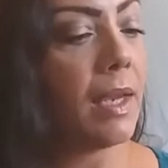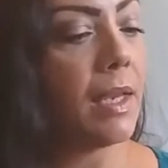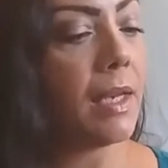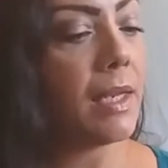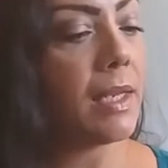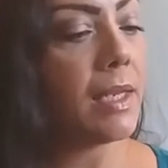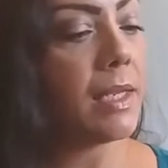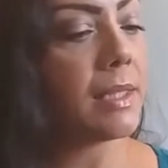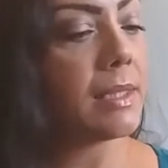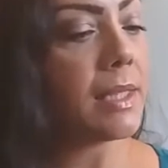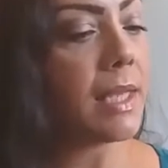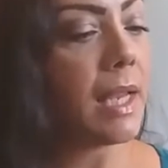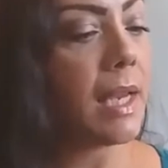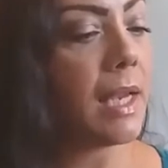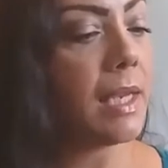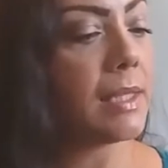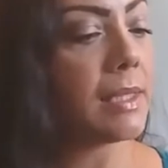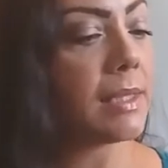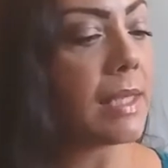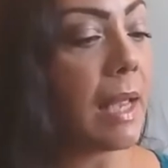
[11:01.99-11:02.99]
It is
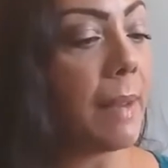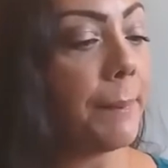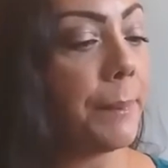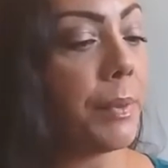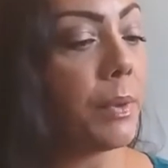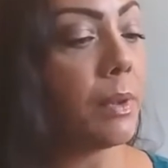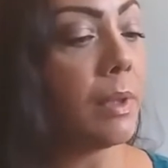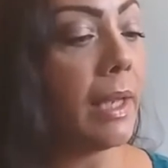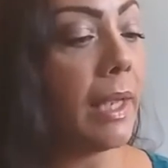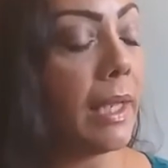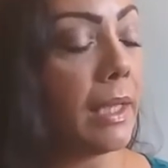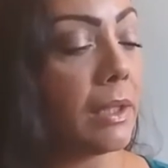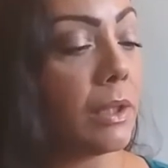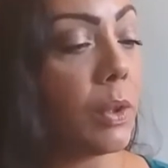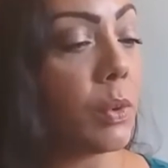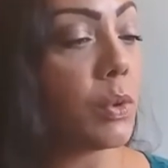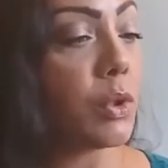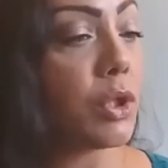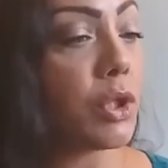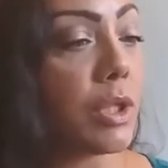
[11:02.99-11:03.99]
a sample hand
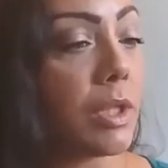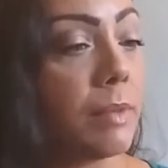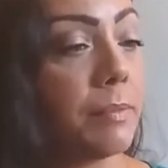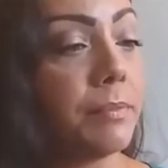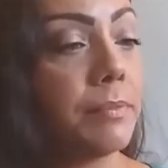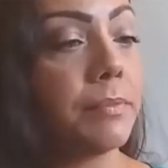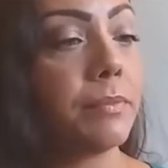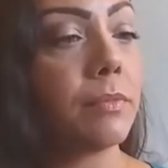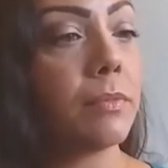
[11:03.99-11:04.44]
lotion.